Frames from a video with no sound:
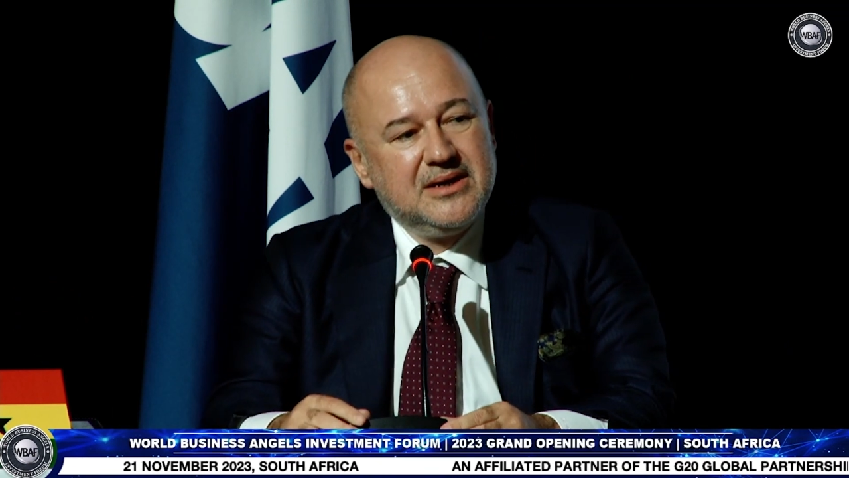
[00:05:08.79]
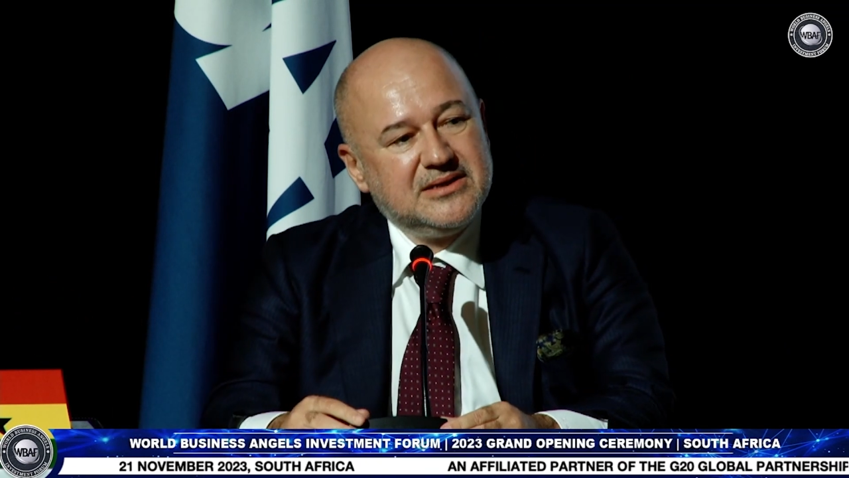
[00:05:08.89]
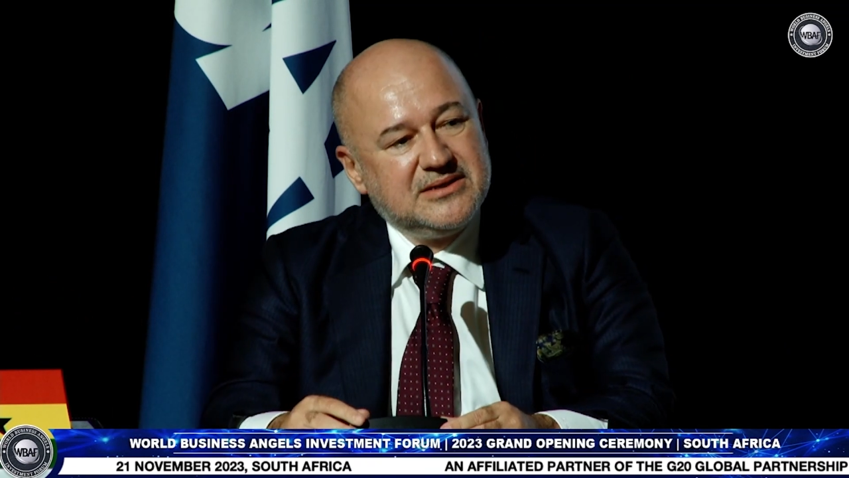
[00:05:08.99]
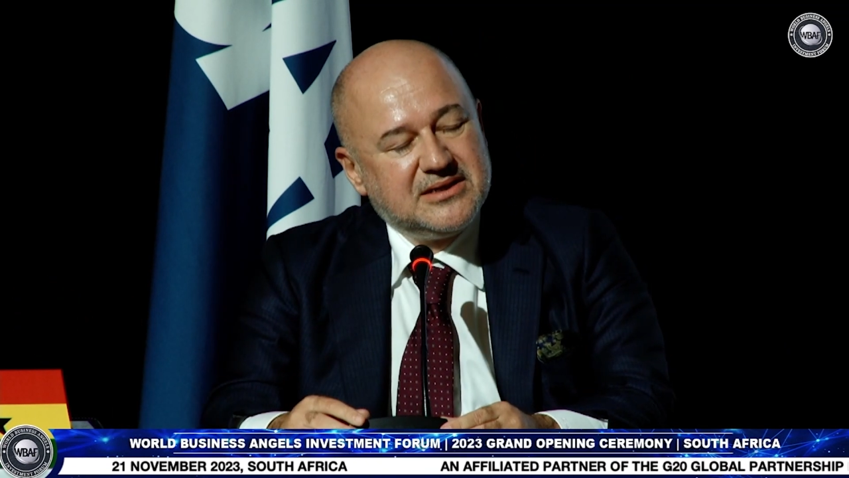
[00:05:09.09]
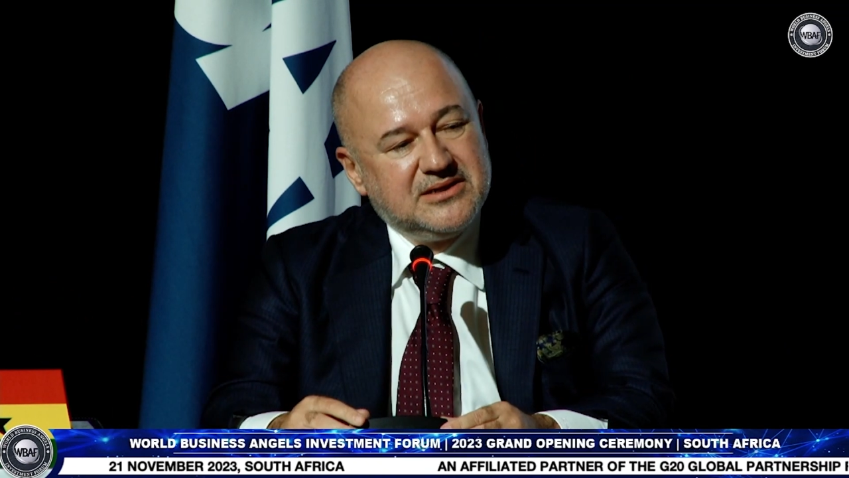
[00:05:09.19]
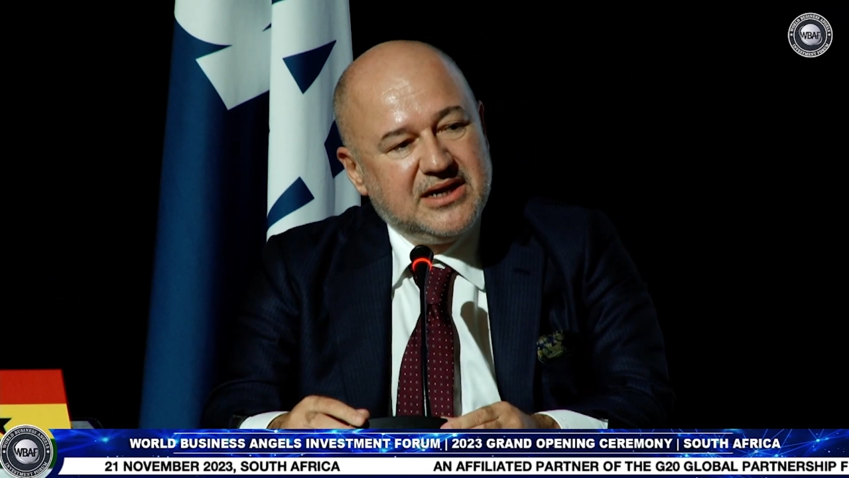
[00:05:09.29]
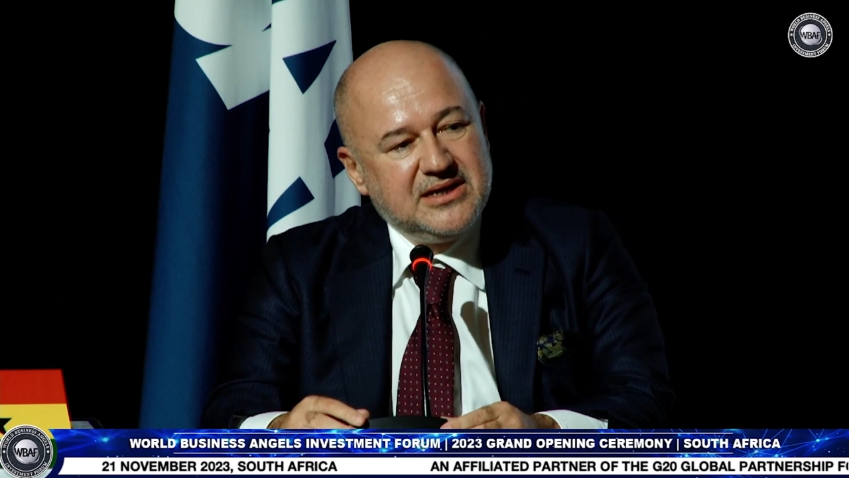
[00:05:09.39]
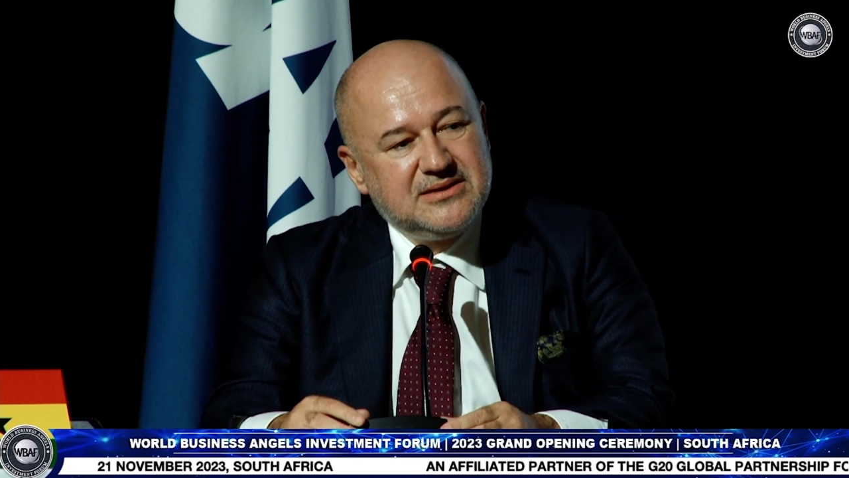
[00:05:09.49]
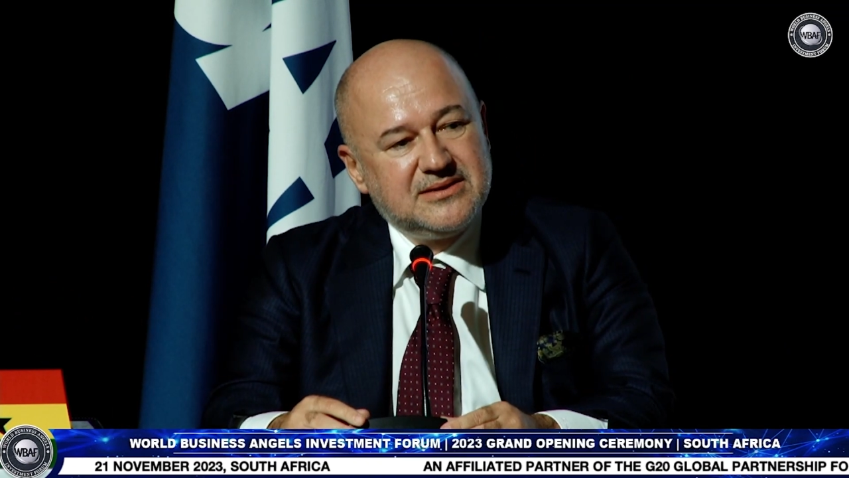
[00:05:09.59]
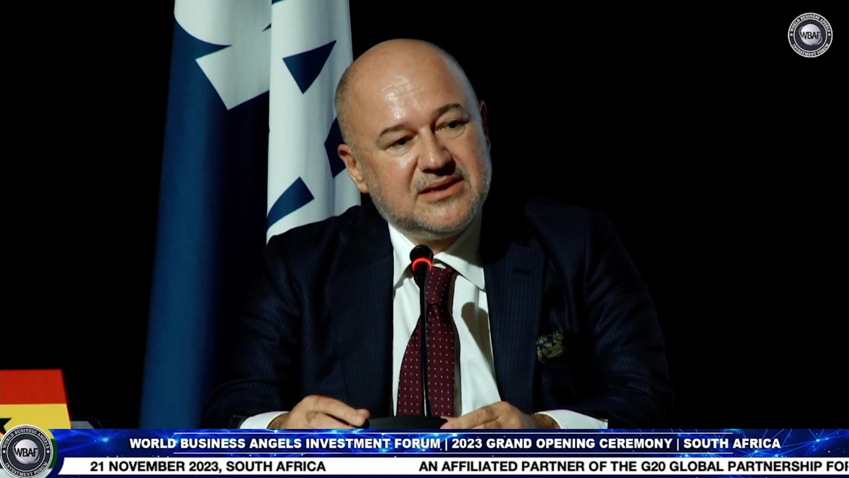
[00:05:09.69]
is a
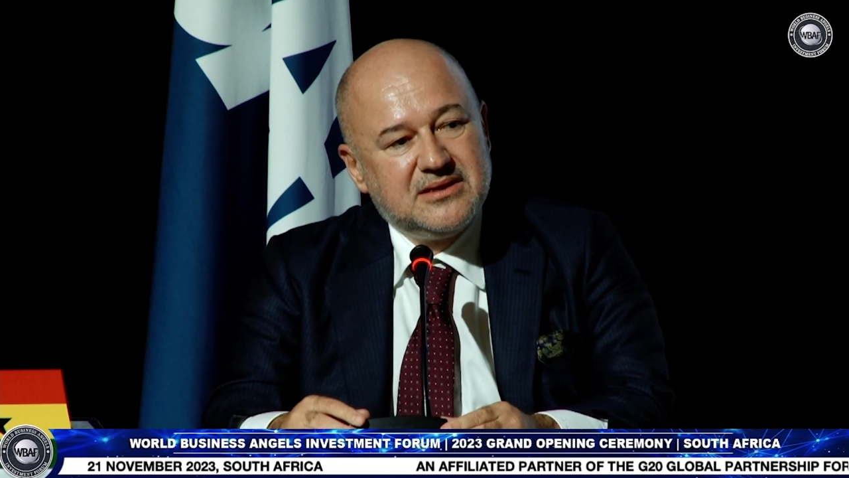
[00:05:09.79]
great